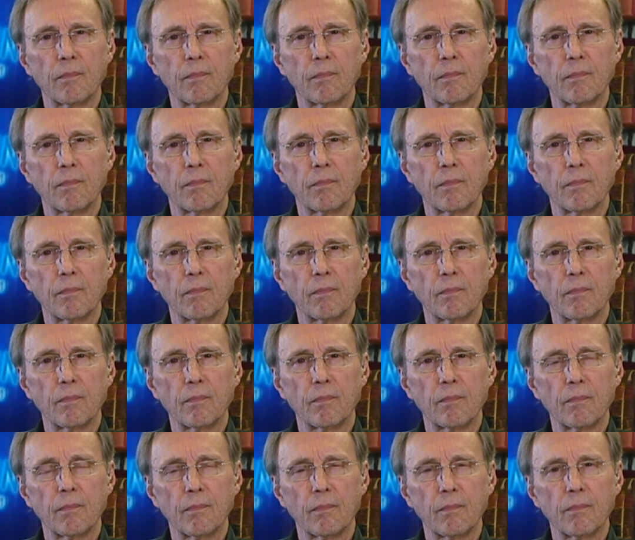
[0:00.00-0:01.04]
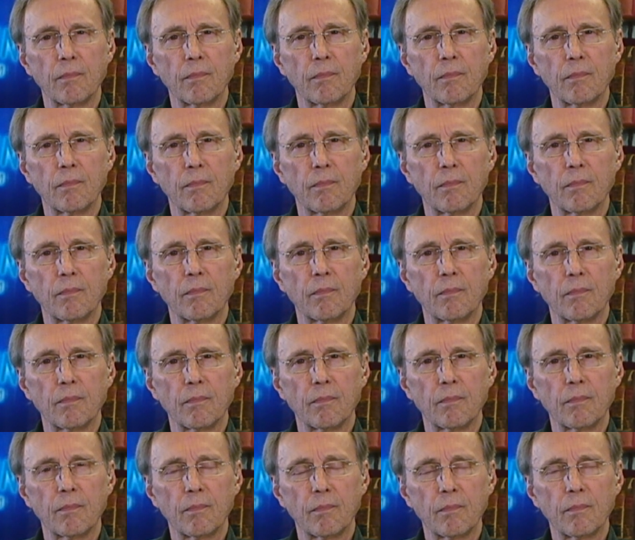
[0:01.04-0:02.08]

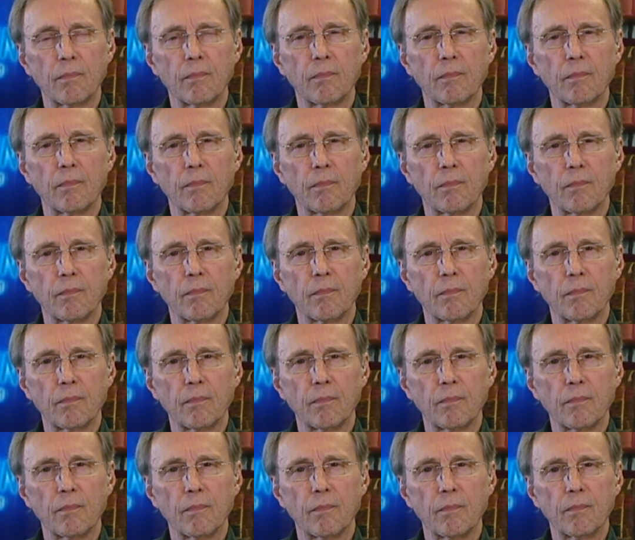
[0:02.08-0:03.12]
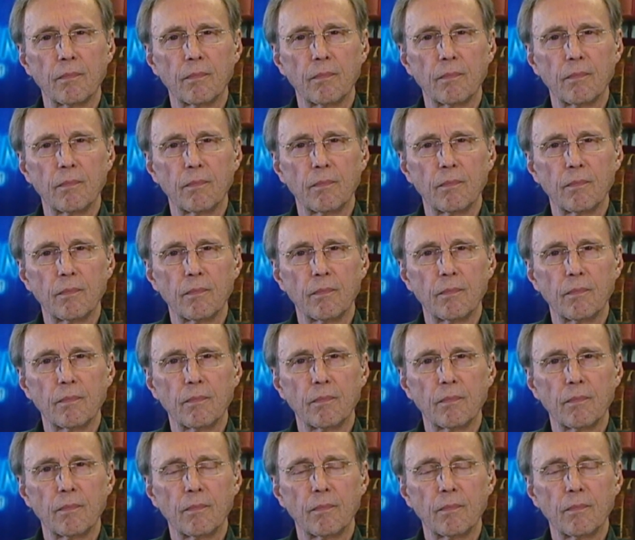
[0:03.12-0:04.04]
(not speaking)